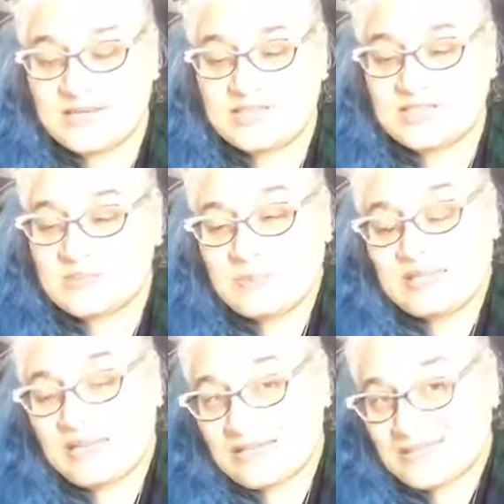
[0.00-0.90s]
just
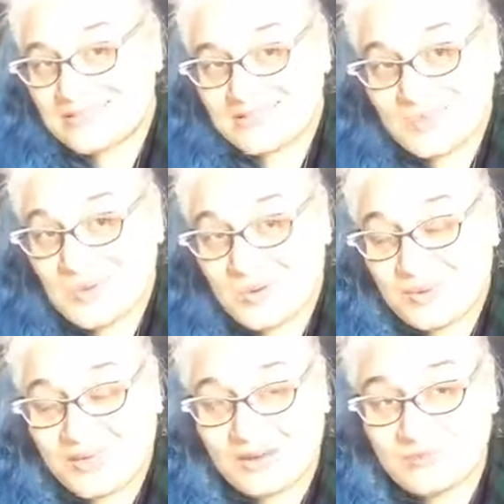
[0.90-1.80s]
because where we
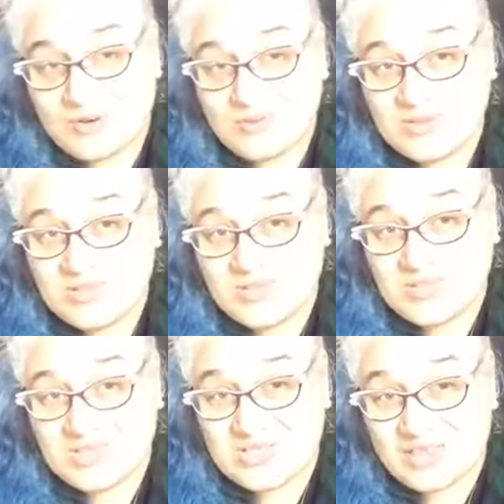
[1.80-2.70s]
come from, there's no
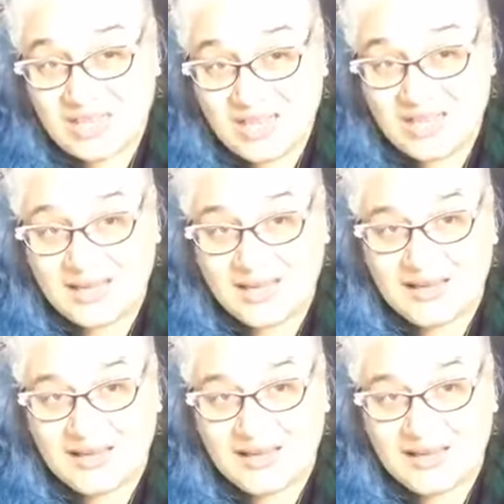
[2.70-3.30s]
such thing.